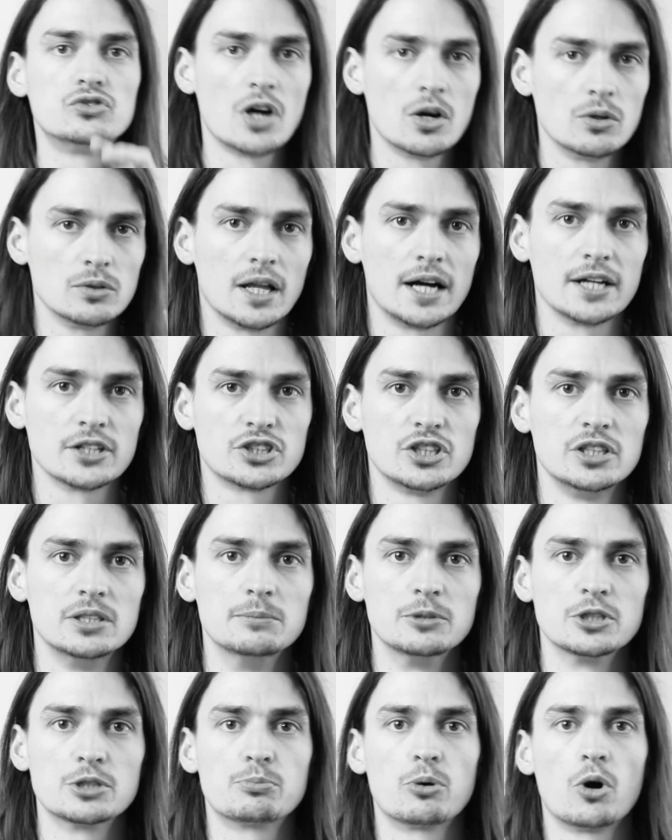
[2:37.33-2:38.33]
don't like too
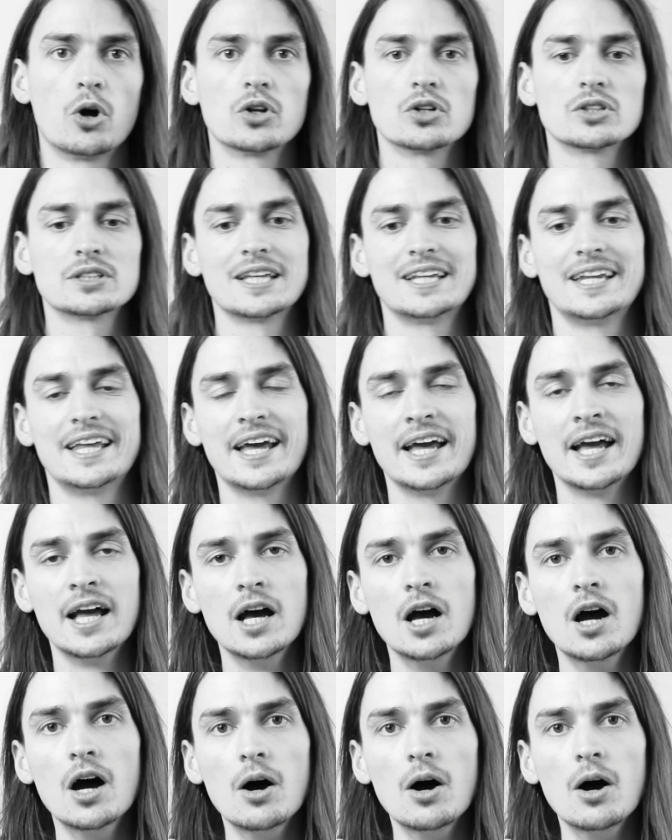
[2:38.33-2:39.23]
much product in it,